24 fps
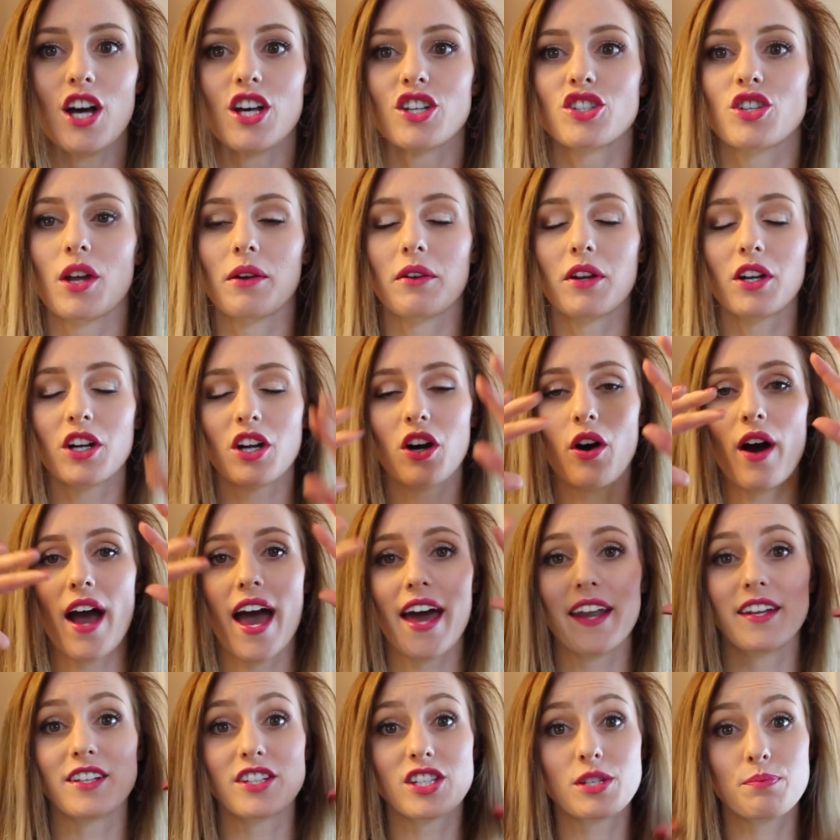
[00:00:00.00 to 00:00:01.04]
So I'm gonna go
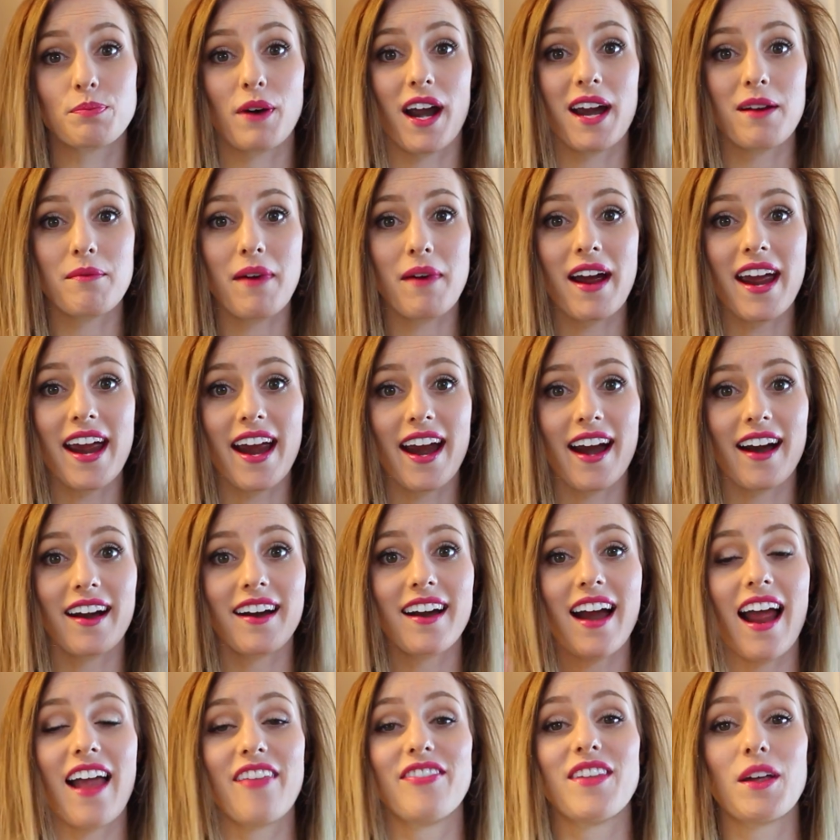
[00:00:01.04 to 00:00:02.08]
ahead and spray my
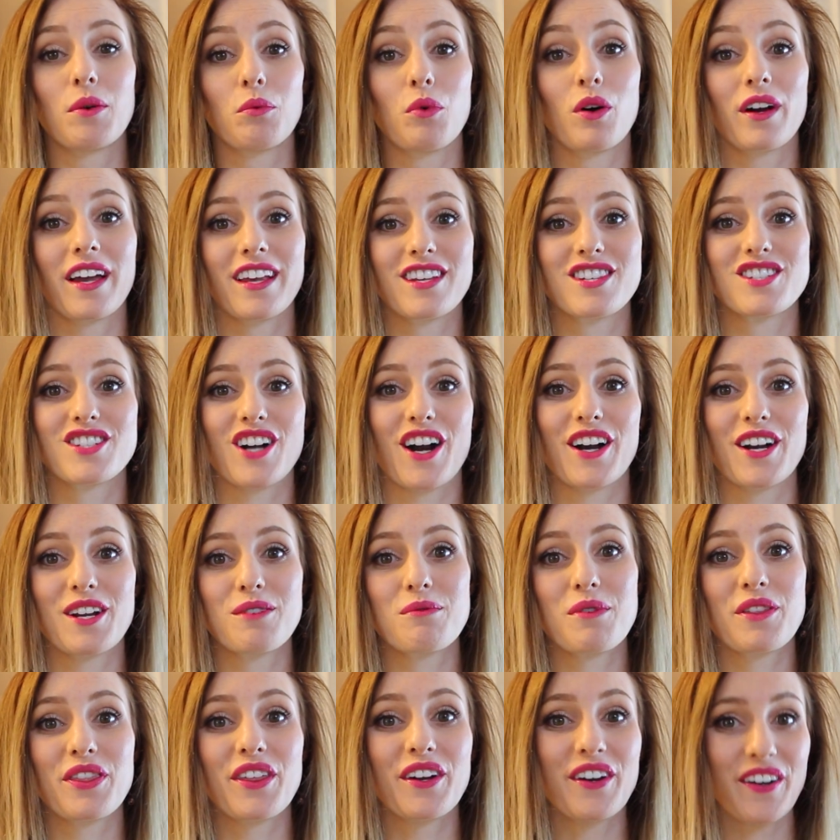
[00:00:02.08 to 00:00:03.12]
hair and then we'll get started
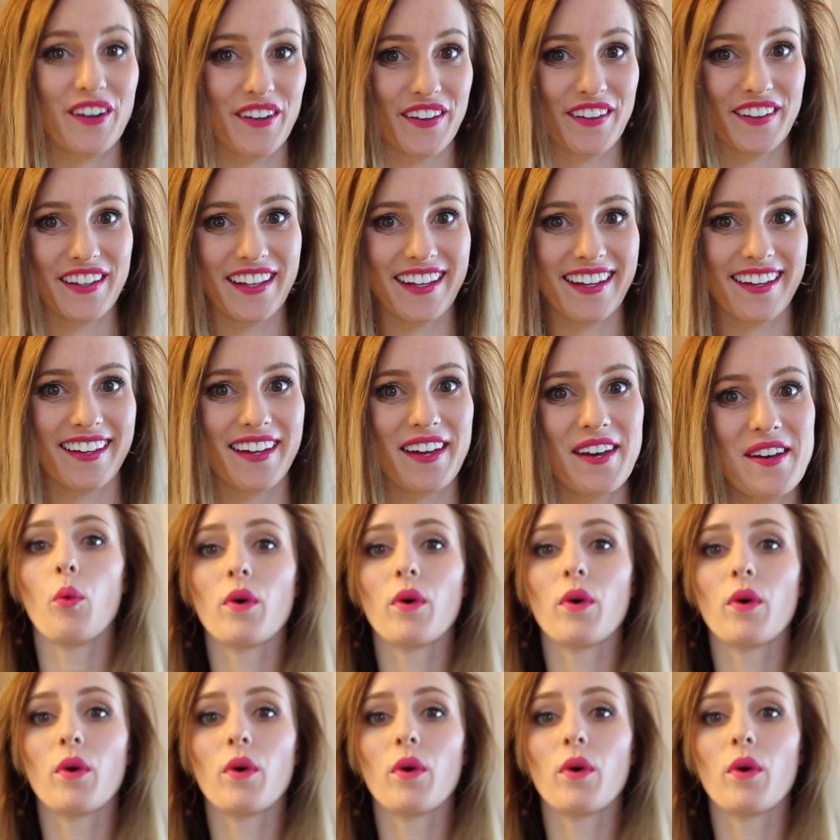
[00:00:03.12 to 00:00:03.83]
with the curling.